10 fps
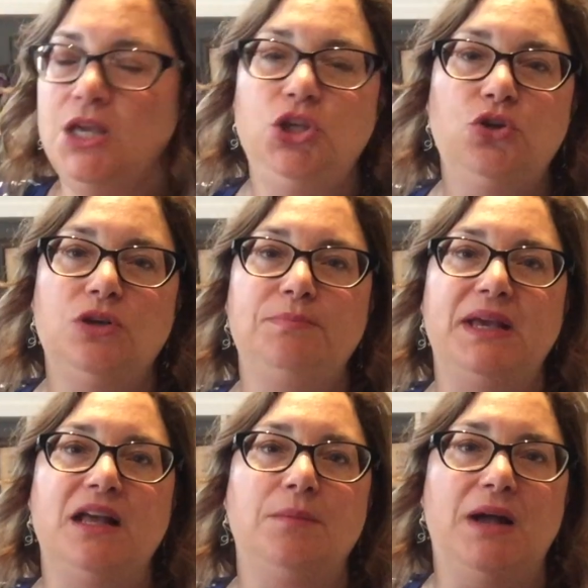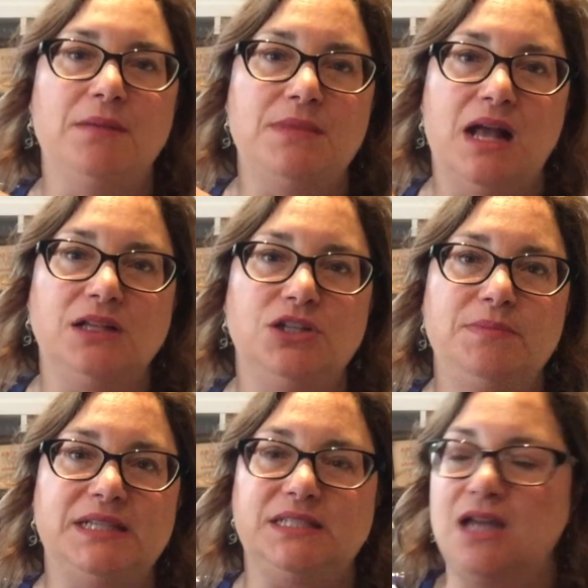You can pick up, I'm not going to
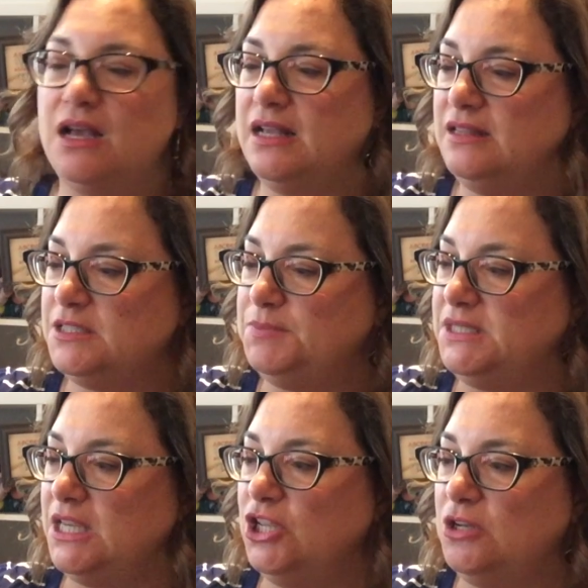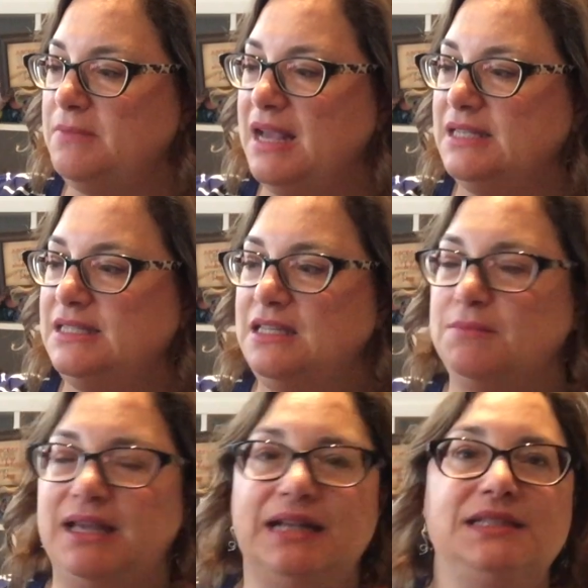be stocking this particular magazine in
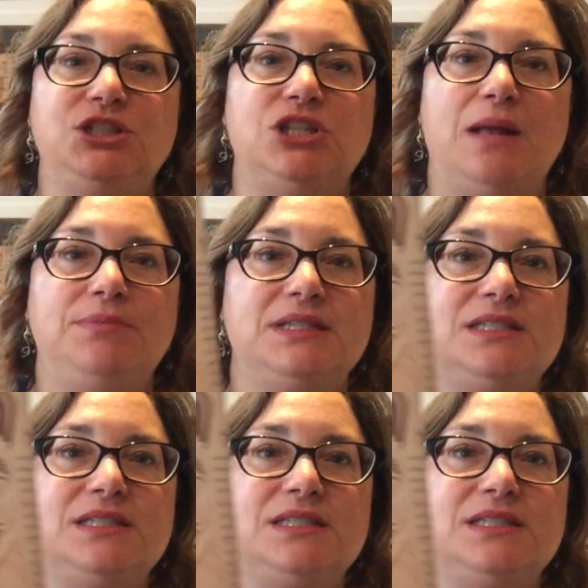my Etsy shop this